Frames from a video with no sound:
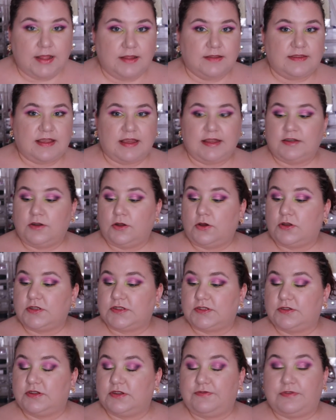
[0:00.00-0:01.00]
Then
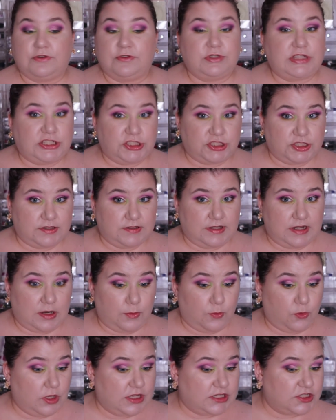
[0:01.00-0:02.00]
also the foundation that
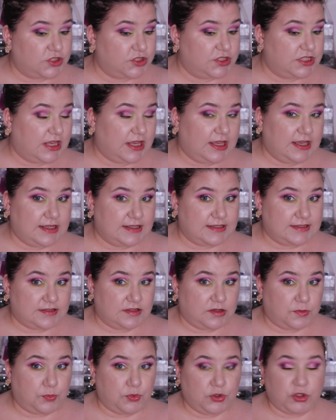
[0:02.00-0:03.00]
I'm wearing today is
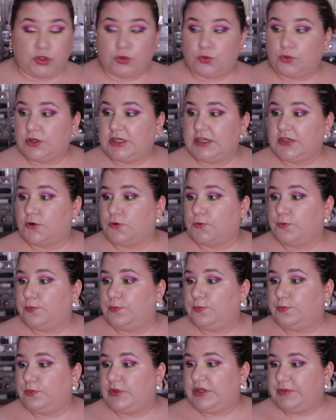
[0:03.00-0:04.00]
the Purito
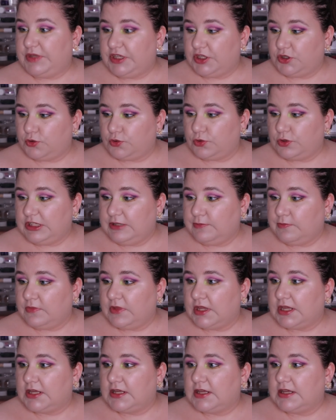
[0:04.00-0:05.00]
Bb
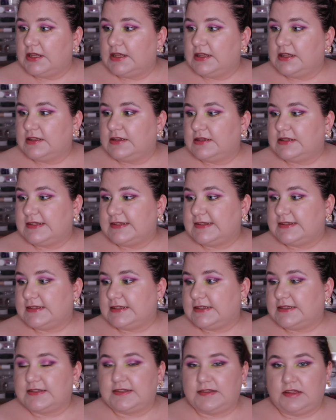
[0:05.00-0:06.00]
Cream. This
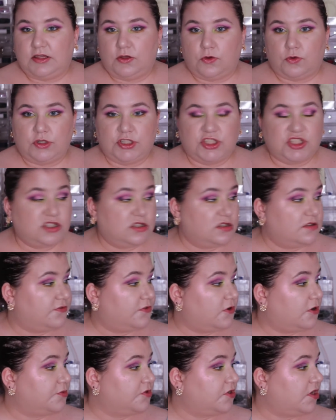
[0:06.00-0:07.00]
is the original
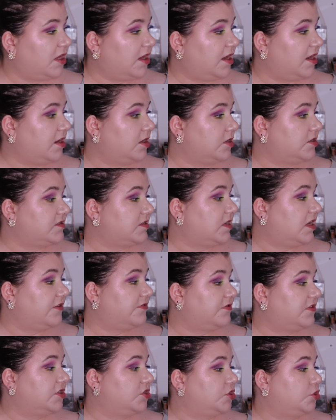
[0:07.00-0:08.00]
formula. I also
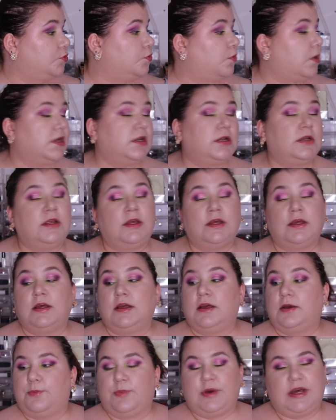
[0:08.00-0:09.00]
have the new one,
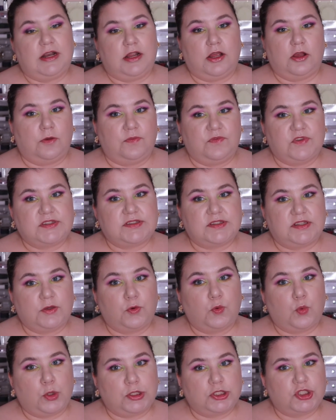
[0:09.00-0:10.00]
but I obviously
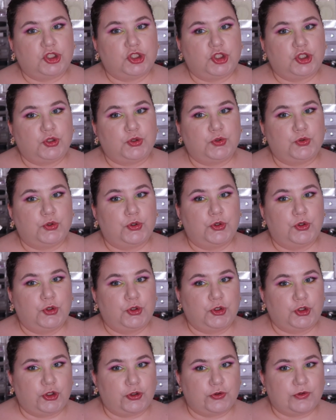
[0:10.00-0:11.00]
want to
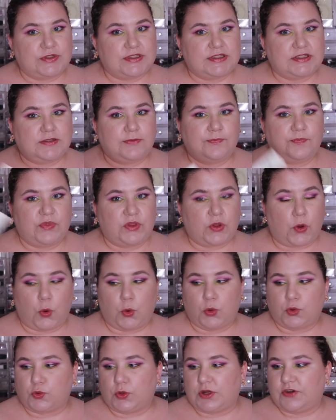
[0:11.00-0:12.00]
use the
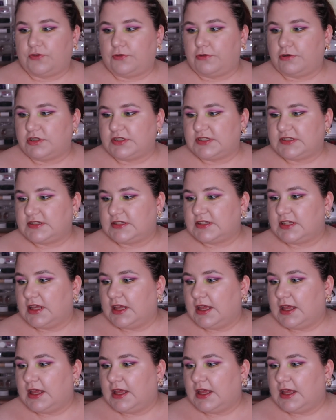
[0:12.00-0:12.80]
old one first.